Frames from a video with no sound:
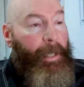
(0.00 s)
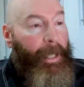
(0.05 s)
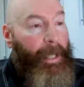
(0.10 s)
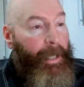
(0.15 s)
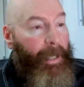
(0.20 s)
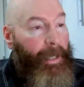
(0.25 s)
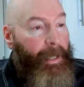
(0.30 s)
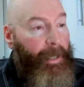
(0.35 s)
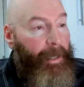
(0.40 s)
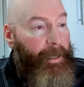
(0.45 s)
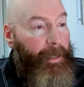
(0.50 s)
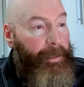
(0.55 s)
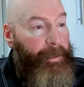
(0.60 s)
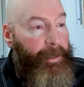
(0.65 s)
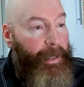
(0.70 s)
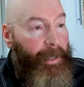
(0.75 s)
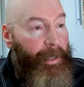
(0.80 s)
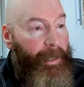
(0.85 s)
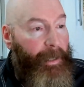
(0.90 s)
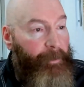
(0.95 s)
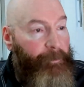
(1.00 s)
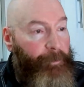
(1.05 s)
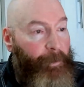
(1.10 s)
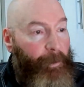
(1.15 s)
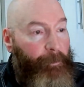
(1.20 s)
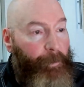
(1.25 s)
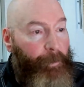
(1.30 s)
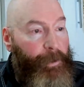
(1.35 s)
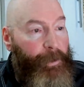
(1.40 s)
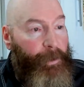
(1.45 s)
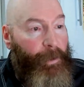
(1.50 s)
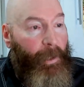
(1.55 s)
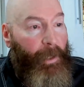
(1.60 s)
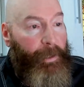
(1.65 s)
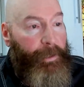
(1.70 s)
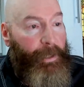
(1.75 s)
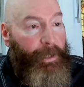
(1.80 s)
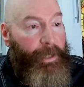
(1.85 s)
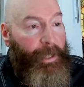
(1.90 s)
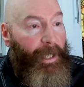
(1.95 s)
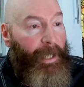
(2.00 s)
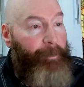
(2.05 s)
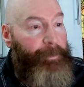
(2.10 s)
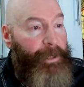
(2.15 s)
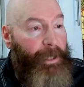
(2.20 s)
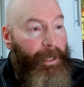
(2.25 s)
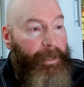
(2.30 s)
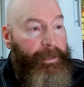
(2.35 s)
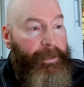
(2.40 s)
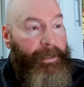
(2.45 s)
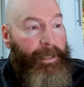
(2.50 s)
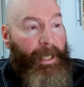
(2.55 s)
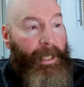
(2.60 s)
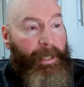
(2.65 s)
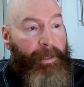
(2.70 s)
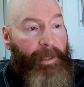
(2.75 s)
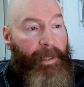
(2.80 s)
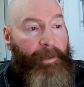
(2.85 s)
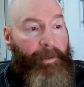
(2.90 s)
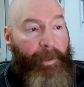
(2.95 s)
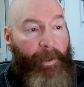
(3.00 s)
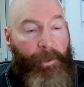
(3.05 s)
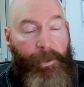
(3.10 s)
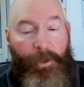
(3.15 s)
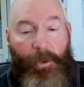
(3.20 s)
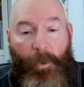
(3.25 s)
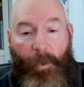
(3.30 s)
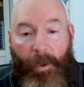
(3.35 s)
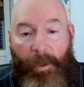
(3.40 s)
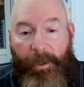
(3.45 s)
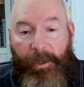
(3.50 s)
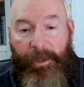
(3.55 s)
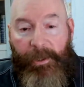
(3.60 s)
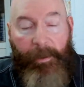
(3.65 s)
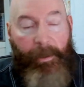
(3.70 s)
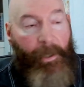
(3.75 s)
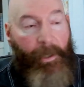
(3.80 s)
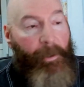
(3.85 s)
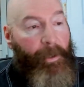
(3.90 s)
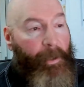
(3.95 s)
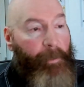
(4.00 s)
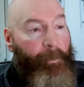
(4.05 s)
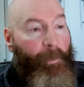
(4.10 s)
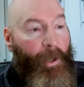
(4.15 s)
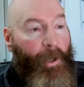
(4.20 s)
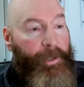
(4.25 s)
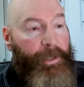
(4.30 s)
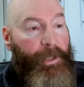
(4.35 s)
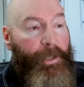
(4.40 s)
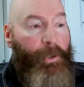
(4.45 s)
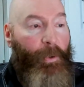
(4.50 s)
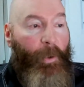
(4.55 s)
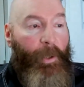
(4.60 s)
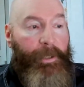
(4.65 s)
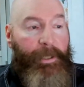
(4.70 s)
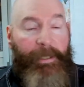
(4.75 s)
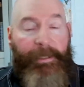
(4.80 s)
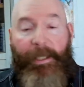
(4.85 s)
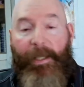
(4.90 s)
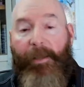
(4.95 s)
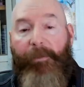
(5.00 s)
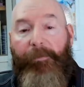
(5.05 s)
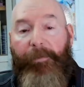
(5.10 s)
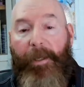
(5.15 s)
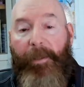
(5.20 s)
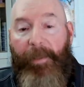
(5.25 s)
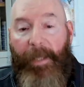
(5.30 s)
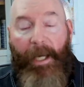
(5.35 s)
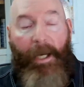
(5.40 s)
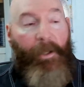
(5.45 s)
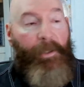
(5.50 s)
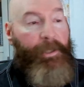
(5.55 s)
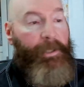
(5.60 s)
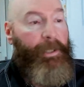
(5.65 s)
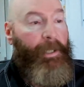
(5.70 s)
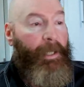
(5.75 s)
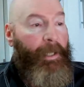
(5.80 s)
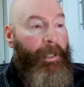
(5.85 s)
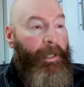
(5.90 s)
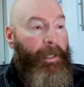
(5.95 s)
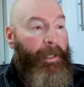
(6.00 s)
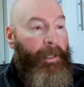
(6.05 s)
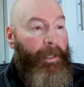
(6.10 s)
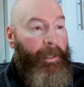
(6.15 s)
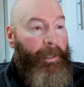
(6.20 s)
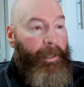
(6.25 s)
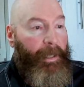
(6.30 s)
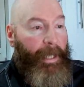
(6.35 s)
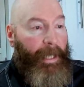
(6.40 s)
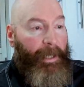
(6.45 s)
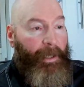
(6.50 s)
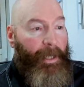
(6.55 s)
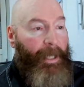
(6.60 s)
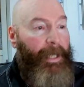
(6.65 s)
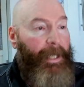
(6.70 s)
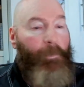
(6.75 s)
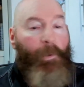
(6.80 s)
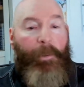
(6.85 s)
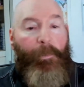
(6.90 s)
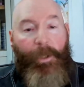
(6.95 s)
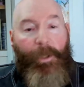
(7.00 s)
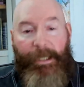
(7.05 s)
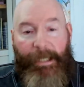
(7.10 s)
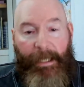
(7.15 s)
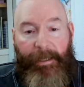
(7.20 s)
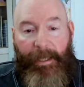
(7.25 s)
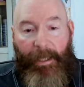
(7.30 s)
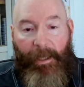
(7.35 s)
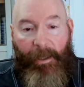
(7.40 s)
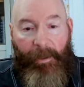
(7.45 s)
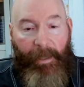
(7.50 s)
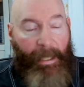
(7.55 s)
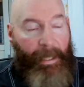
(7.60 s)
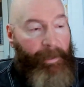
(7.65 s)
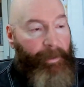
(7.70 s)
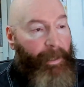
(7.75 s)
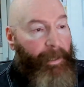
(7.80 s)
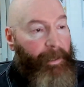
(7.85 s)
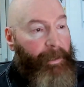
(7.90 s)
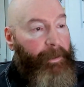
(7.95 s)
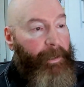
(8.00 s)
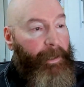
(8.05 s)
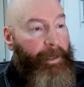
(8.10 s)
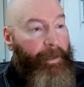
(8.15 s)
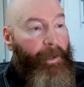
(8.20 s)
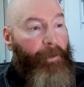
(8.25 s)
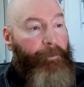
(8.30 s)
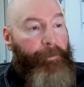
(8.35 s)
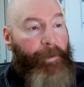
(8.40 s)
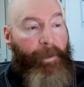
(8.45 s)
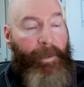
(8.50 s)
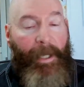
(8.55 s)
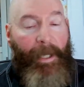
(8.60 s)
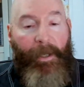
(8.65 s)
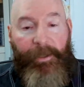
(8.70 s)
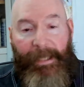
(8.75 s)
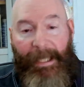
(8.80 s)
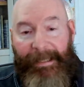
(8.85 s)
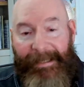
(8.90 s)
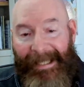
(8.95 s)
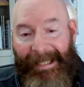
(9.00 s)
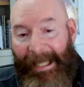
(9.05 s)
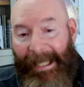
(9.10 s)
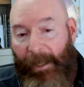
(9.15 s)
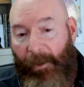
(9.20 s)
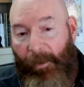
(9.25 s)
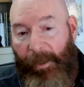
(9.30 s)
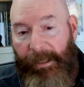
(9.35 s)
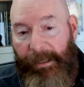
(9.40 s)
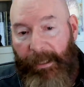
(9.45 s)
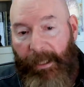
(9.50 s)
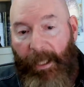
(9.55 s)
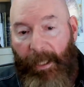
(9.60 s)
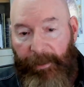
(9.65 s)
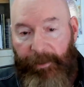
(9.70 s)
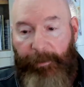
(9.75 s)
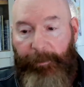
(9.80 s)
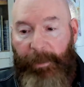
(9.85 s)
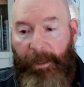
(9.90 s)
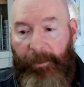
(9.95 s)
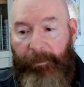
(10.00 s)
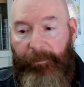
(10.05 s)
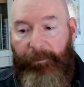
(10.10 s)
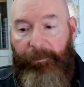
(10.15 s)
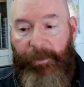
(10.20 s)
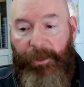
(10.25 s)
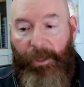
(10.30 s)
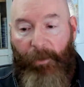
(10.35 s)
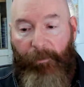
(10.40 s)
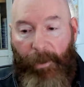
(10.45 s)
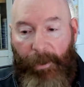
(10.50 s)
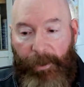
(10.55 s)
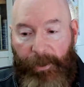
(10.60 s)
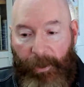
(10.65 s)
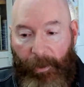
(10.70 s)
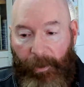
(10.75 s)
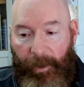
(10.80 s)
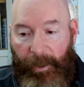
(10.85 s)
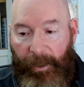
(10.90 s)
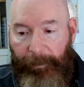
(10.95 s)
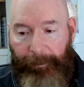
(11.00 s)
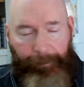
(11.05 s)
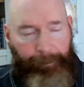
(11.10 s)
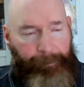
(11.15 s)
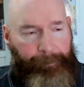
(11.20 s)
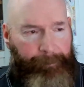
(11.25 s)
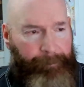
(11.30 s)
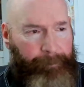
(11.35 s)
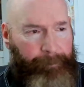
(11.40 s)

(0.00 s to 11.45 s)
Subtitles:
And for astrology types, let's say that their Mars in Taurus is in the fifth house. And I'll add one more detail. And their fifth house has an Aries cusp. So far, so good.